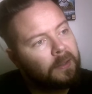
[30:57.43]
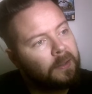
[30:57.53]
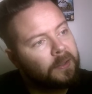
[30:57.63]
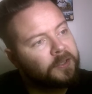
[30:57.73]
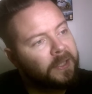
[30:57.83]

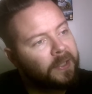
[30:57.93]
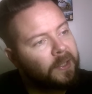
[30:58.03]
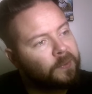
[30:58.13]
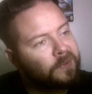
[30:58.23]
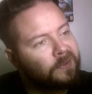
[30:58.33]
Shout
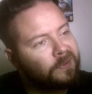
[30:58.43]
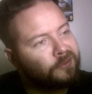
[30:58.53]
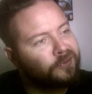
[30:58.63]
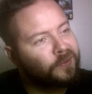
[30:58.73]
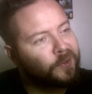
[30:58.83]
out
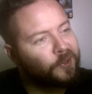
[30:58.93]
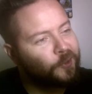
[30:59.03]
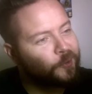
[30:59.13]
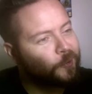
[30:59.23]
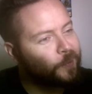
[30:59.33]
for
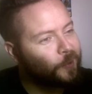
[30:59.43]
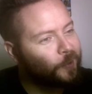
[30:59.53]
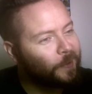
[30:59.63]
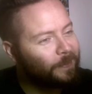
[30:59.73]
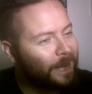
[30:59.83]

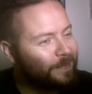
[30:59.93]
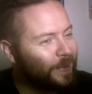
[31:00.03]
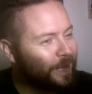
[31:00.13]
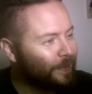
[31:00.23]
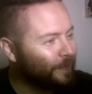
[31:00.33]
community
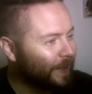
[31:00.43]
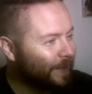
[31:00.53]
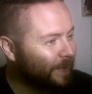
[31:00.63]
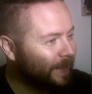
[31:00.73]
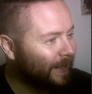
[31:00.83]
member
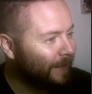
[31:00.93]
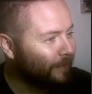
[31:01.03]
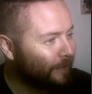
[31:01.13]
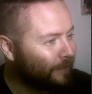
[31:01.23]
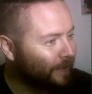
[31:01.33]
Warmup
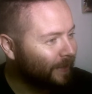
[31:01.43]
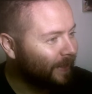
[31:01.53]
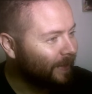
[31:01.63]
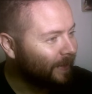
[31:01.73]
Levy for the